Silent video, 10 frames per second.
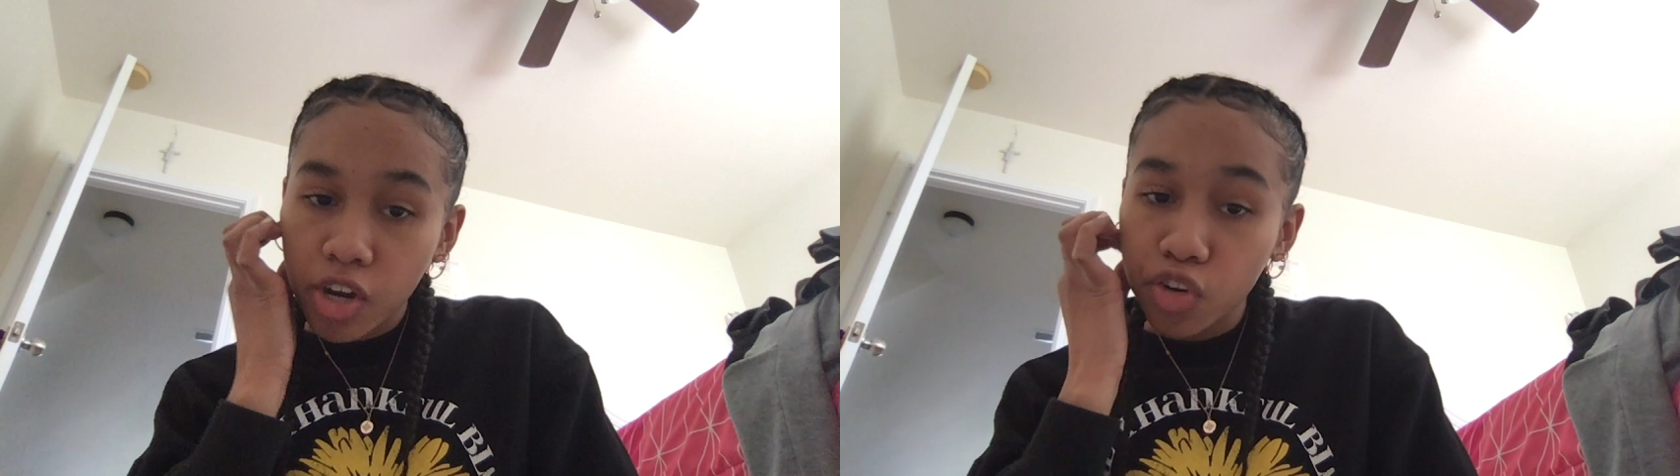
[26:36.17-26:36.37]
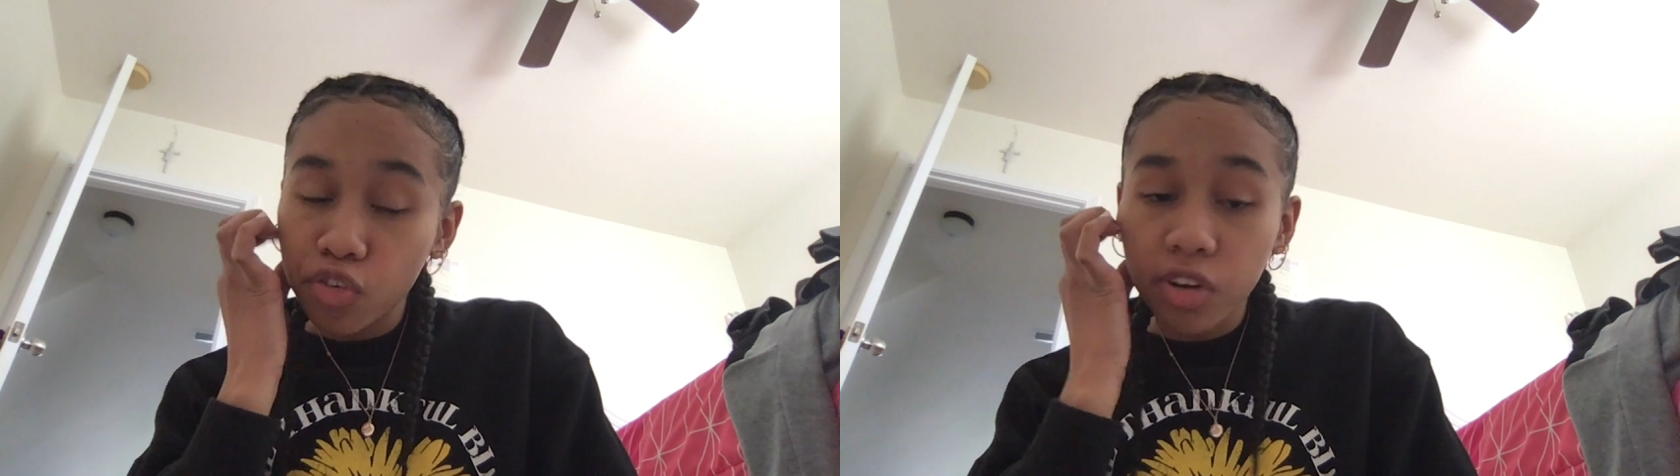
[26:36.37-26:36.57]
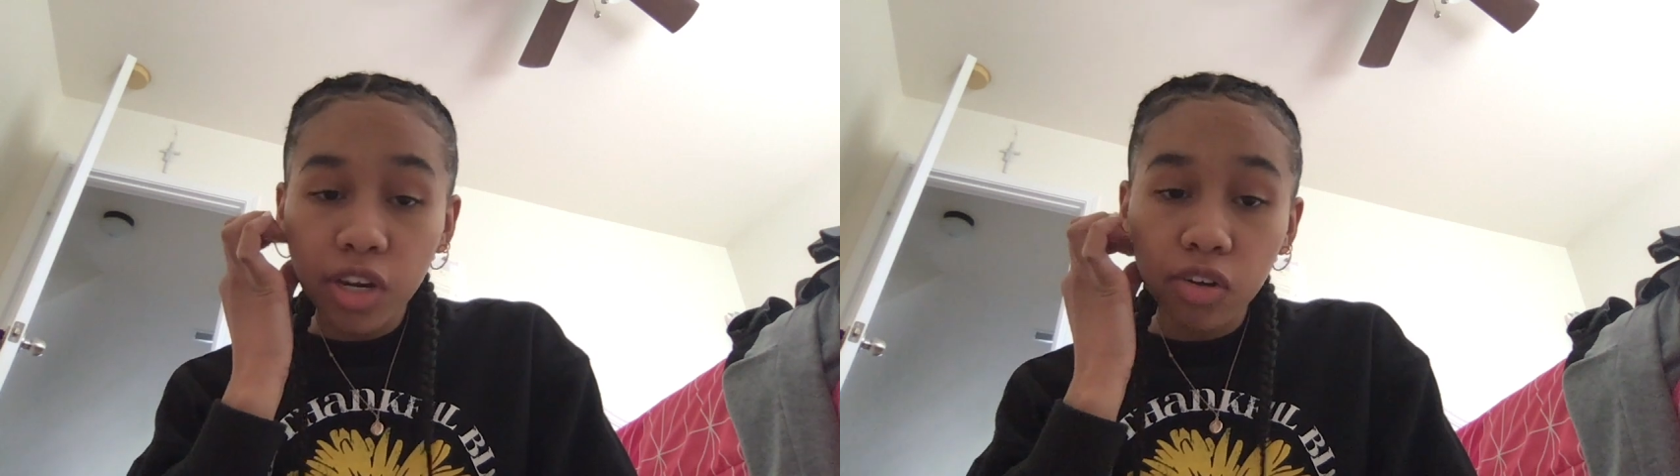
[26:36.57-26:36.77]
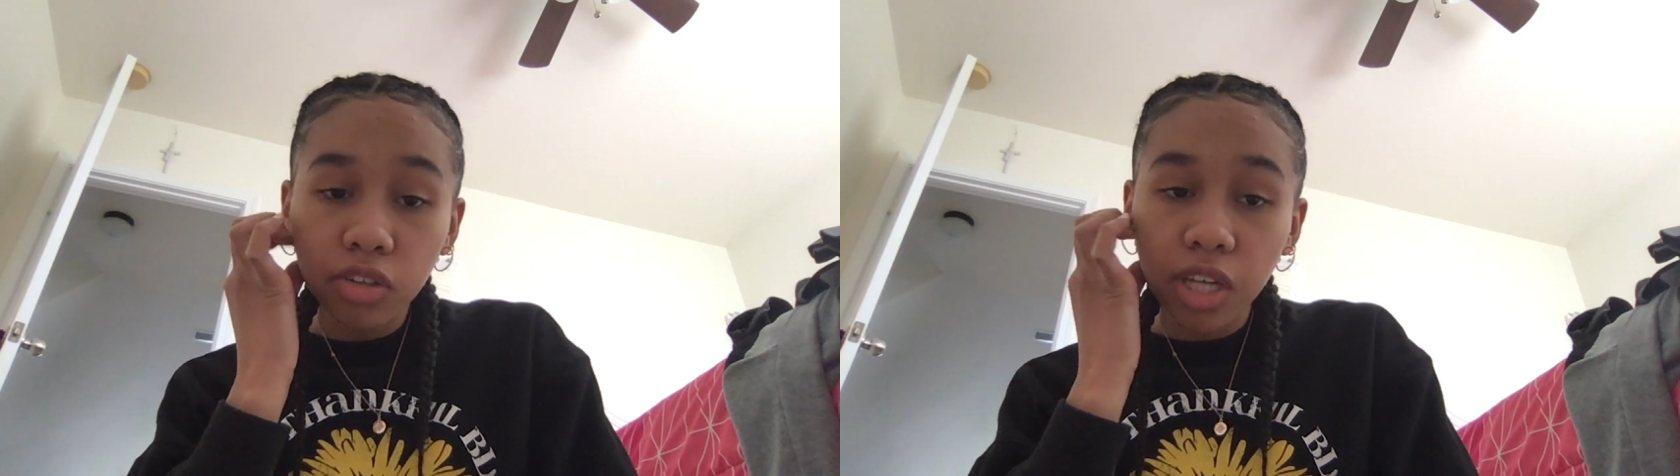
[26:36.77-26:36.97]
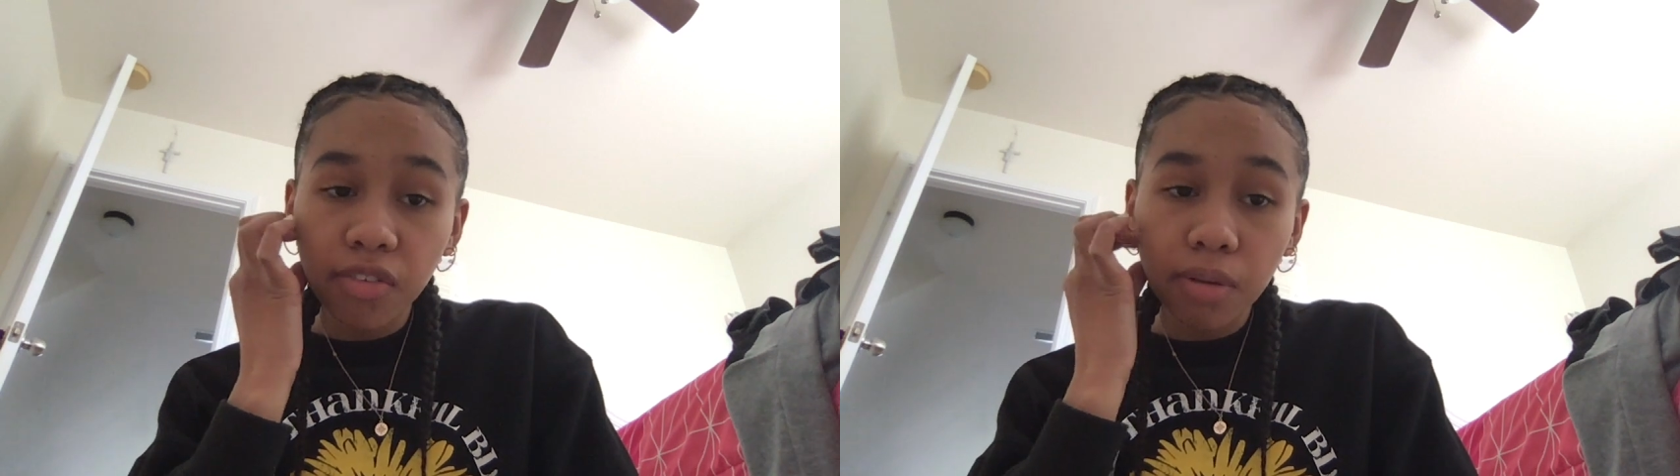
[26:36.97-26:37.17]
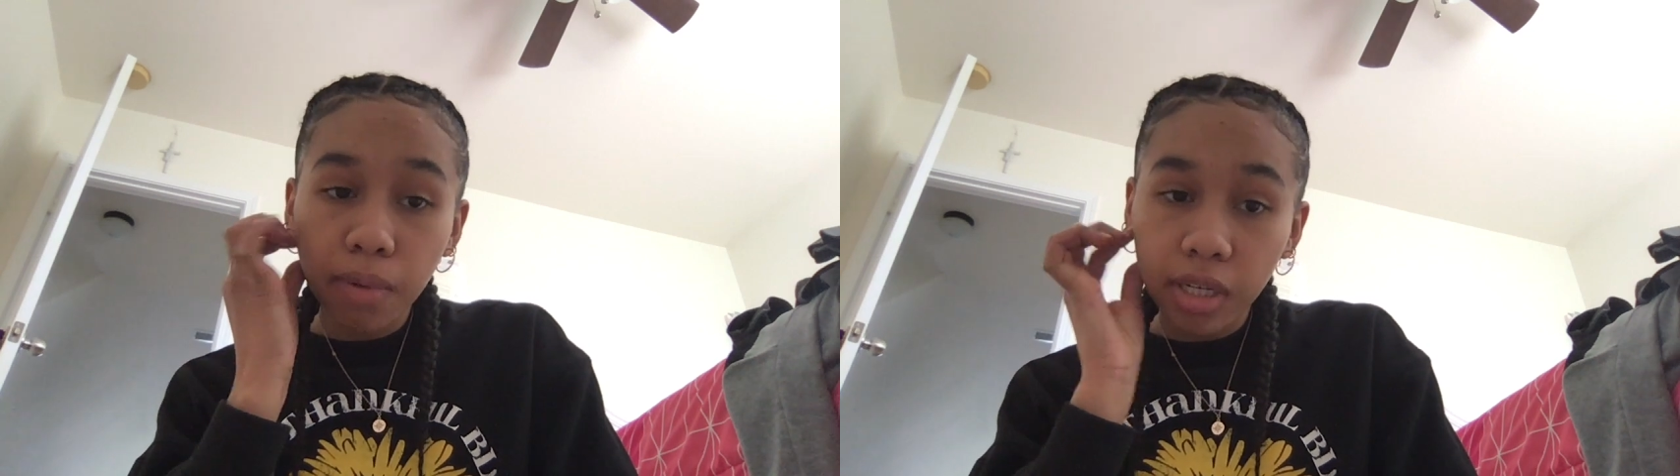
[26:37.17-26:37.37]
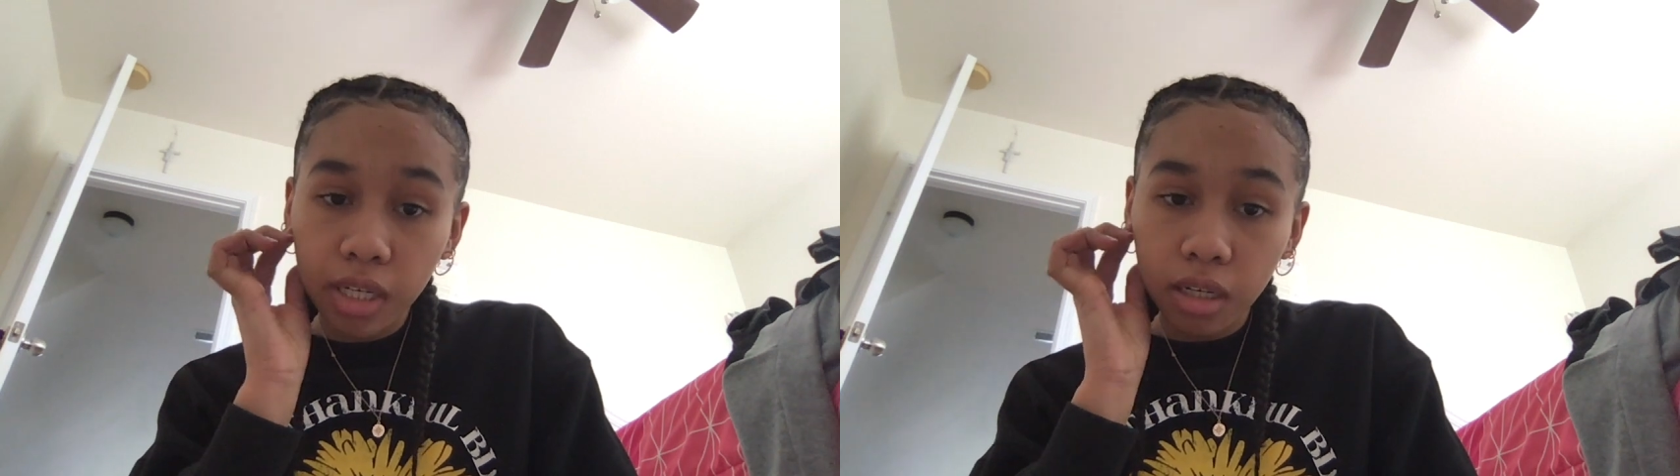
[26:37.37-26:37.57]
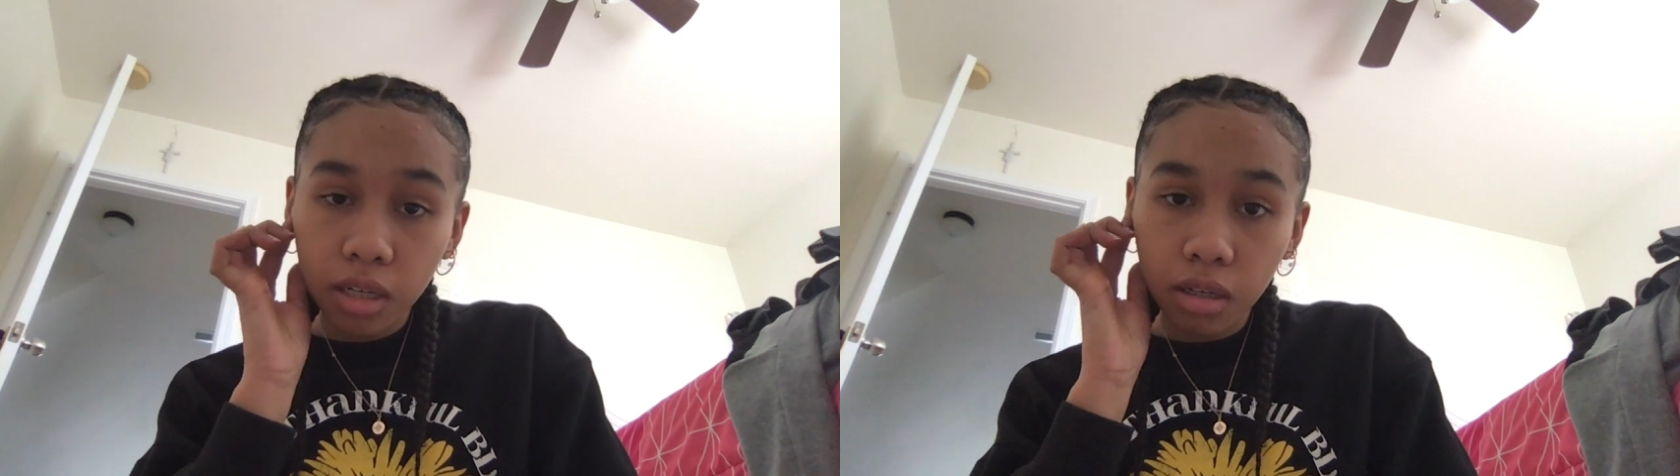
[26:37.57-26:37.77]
New videos every Monday.